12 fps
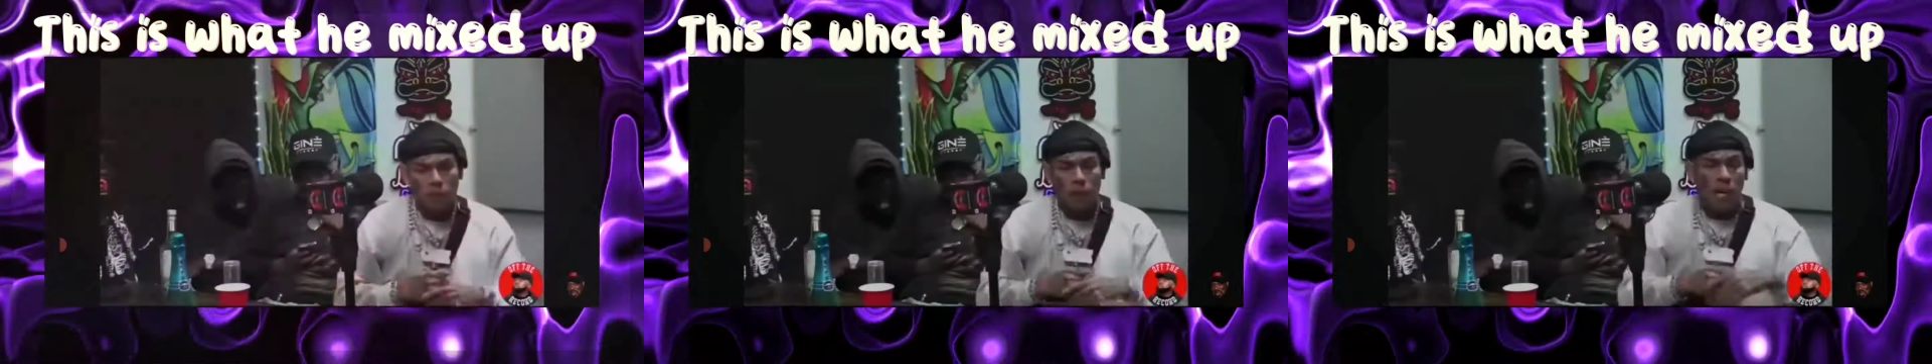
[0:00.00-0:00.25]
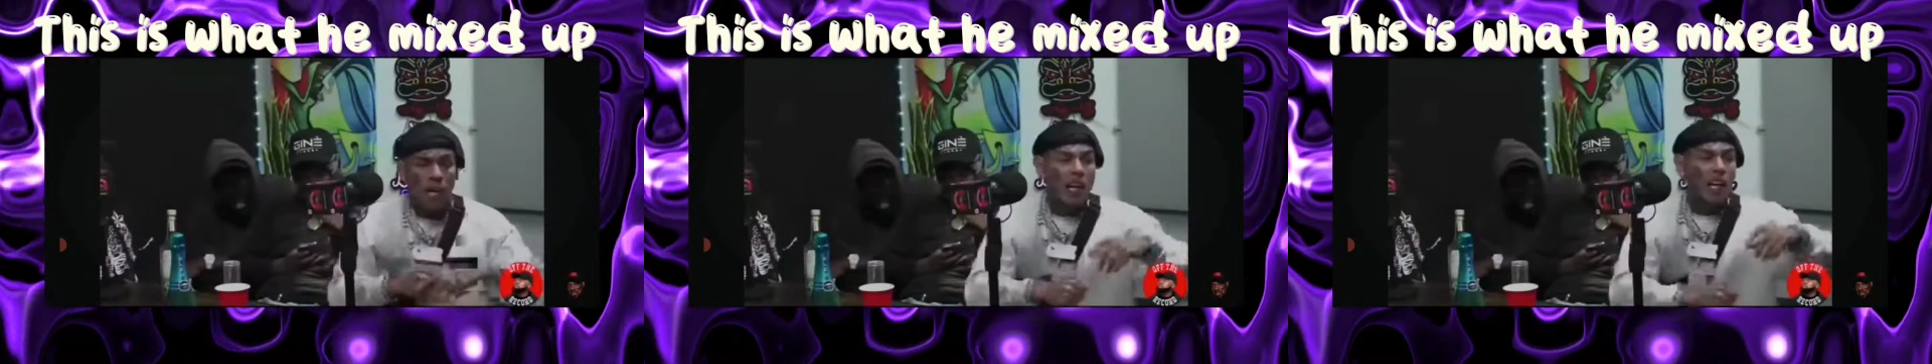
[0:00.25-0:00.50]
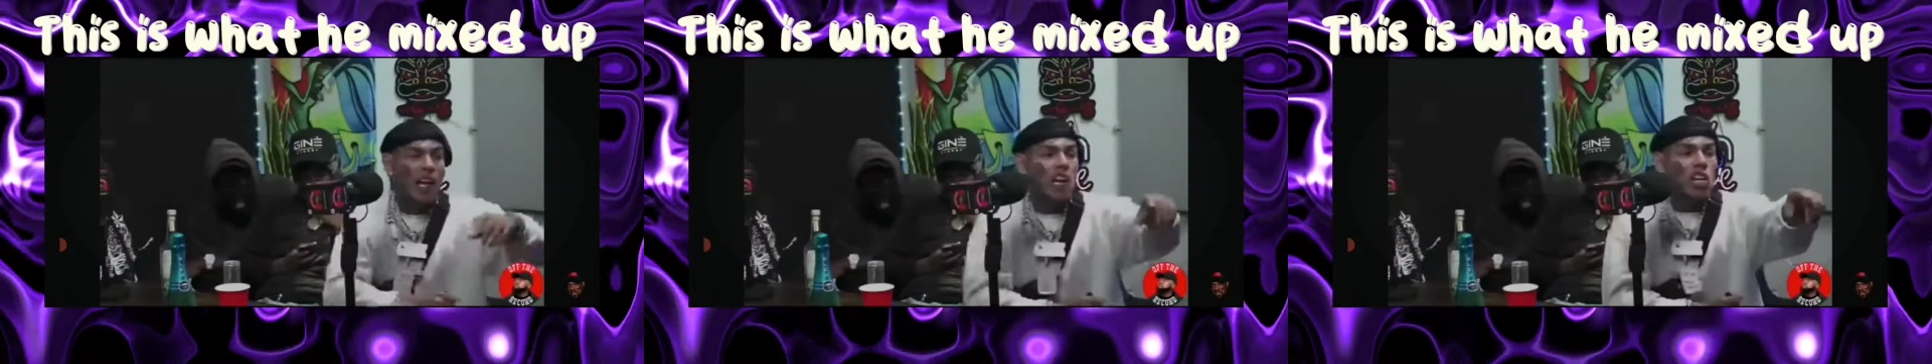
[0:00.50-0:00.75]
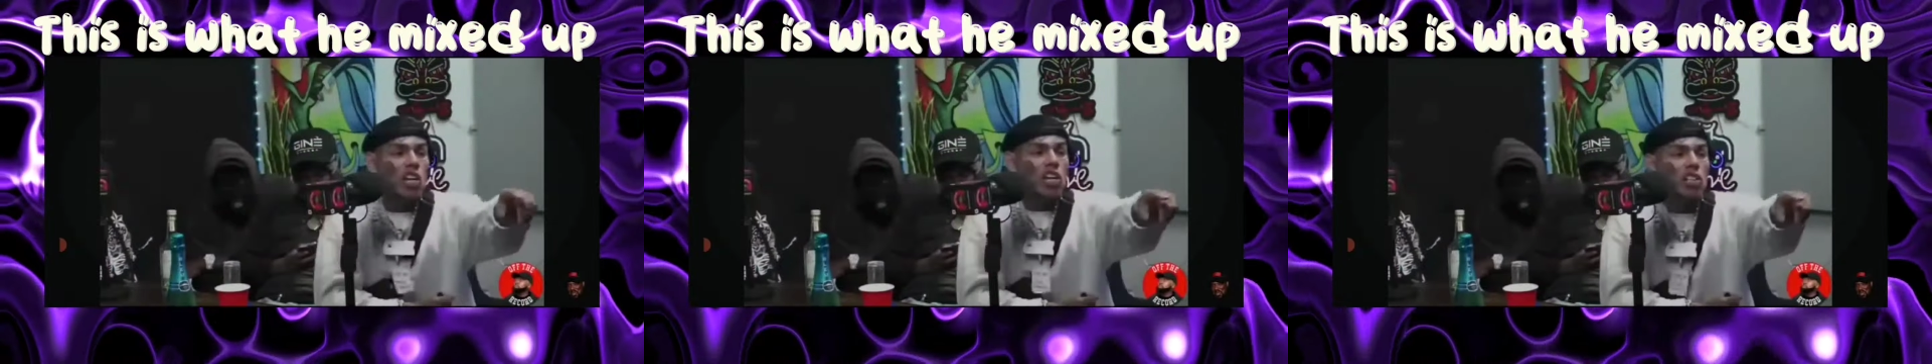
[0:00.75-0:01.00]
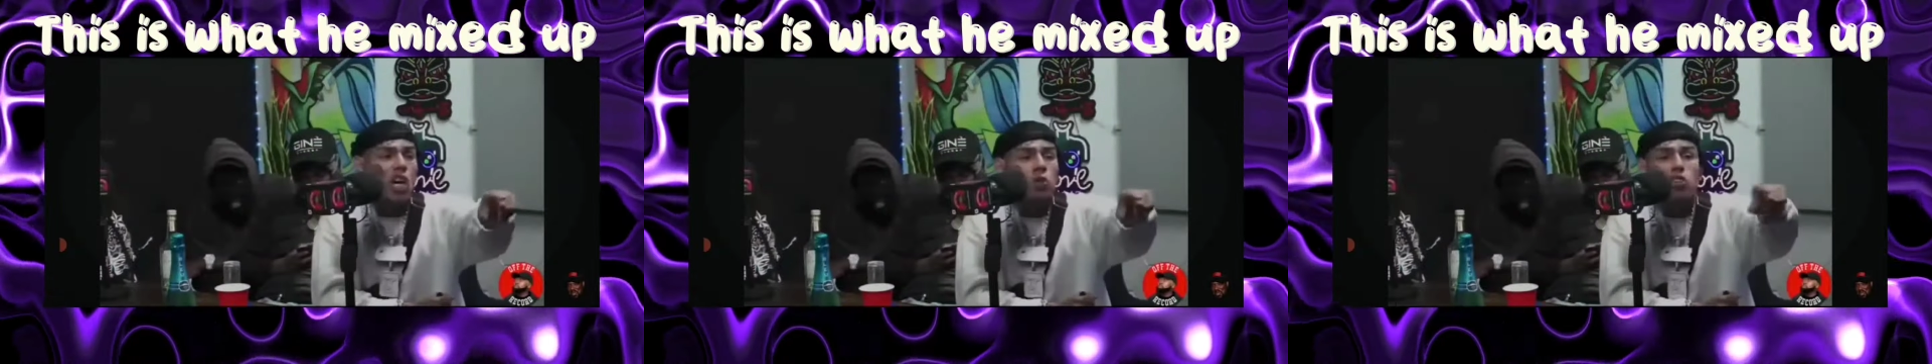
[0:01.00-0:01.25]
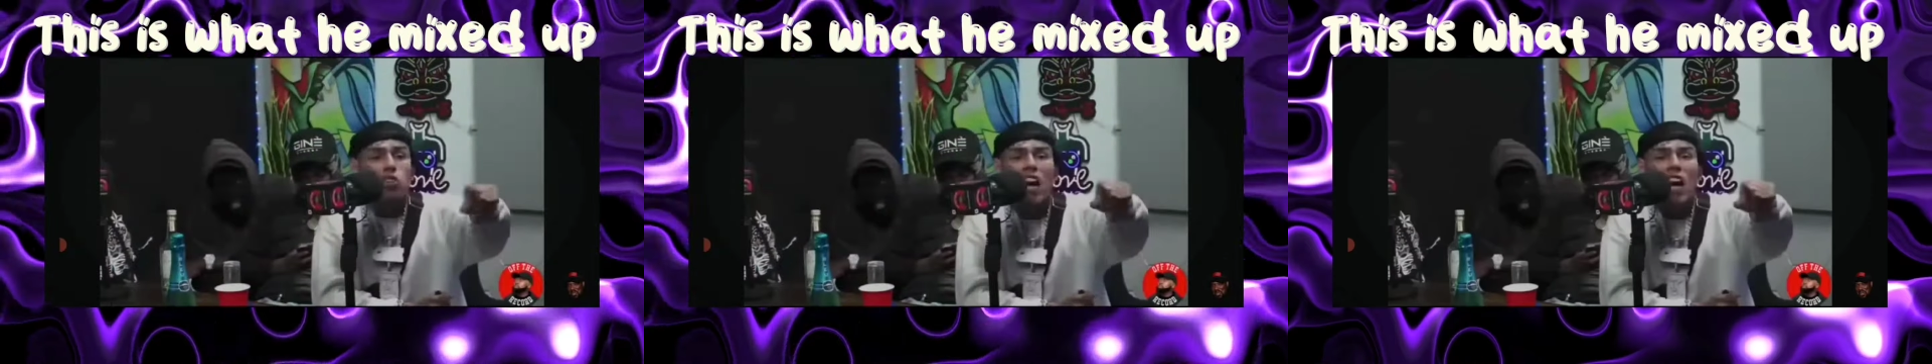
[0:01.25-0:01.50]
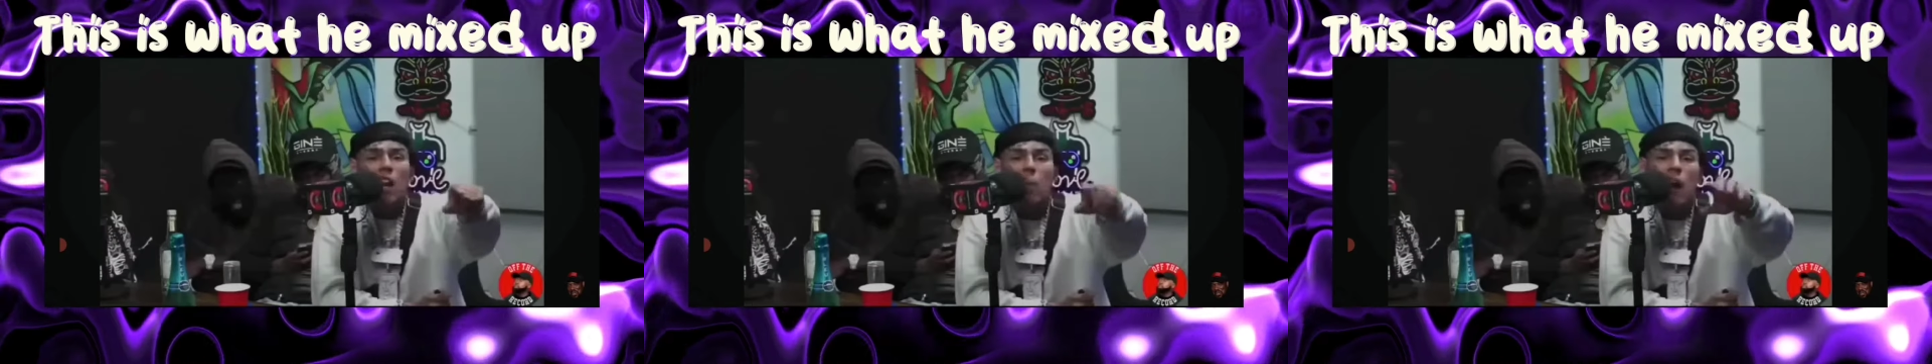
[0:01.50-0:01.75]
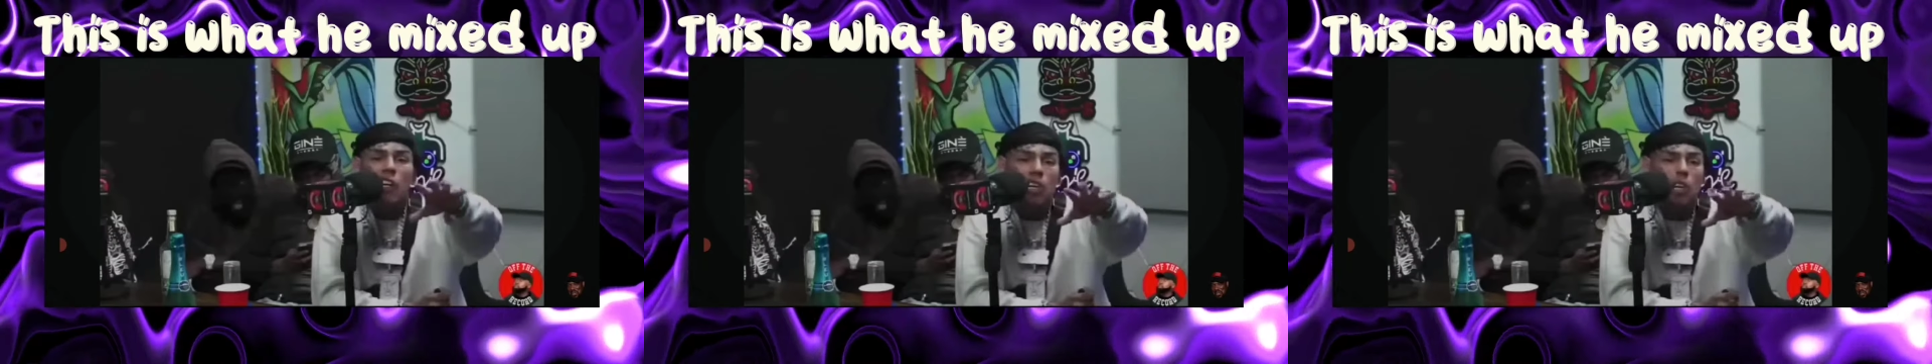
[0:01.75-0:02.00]
Alpo. Yo,
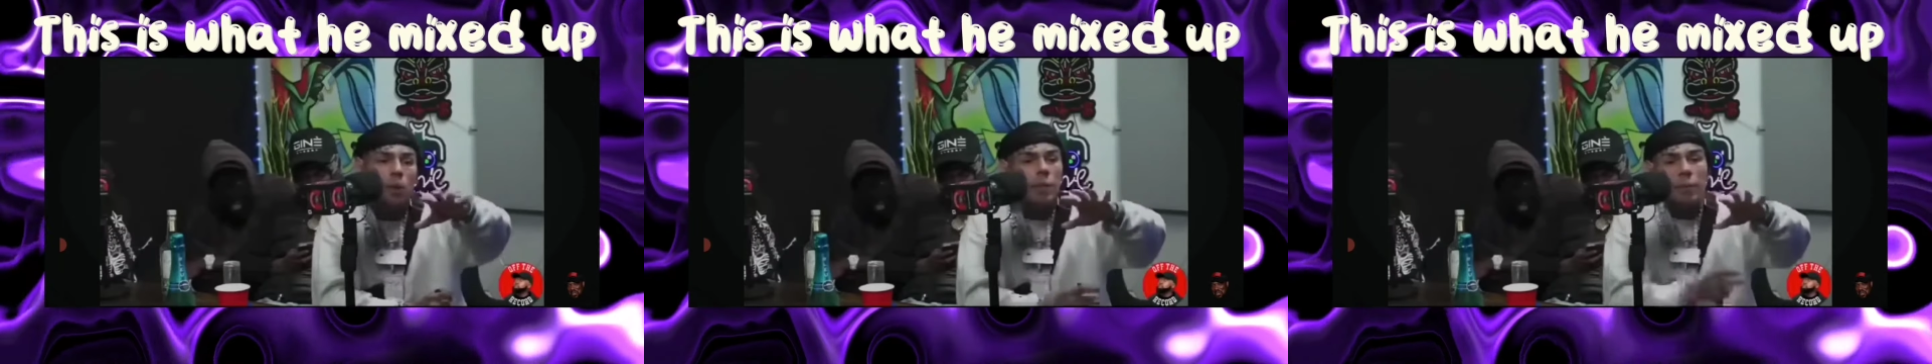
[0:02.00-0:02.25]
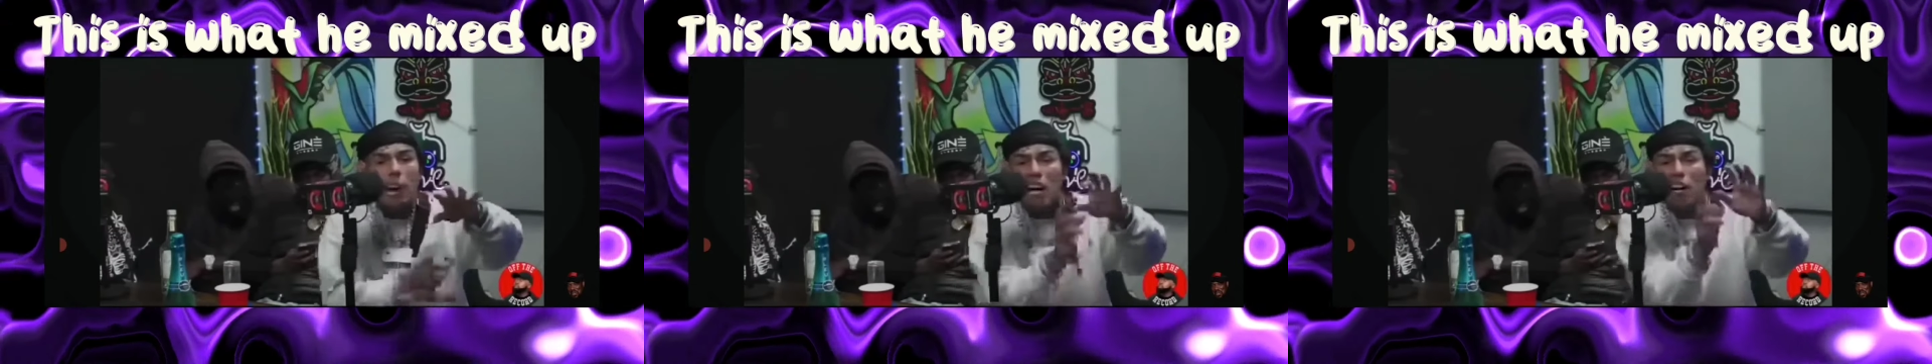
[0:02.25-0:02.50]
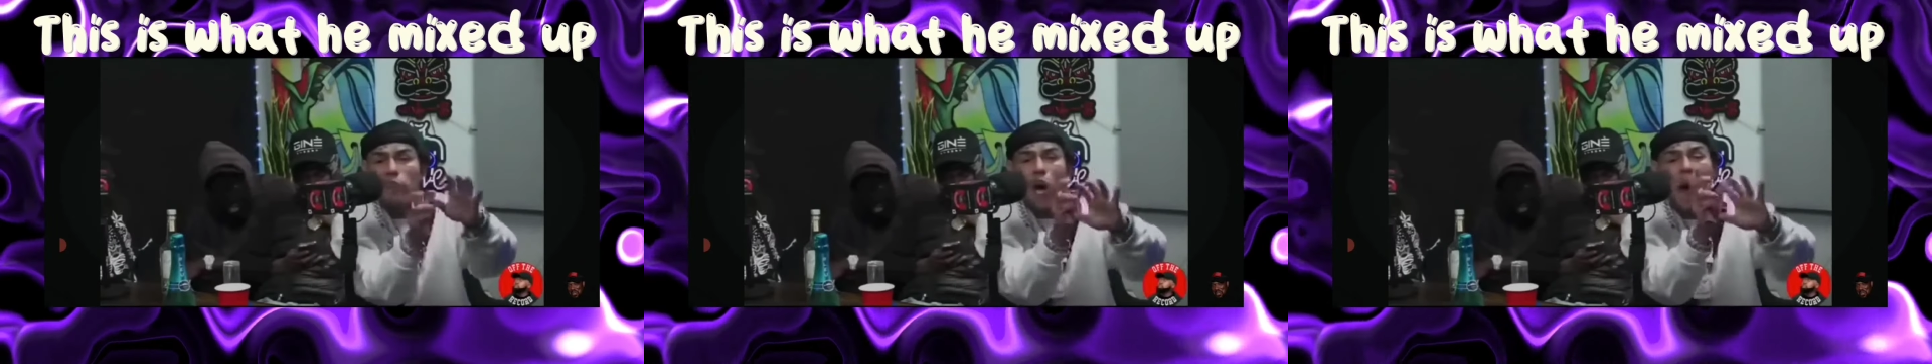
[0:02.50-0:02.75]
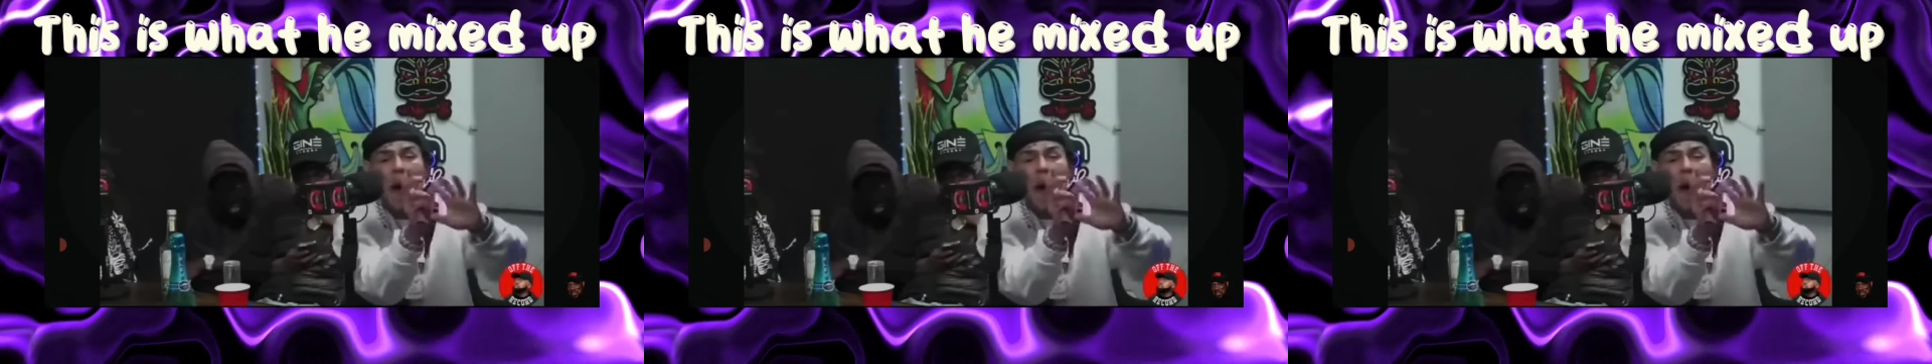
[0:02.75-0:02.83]
shout out my girl, baby.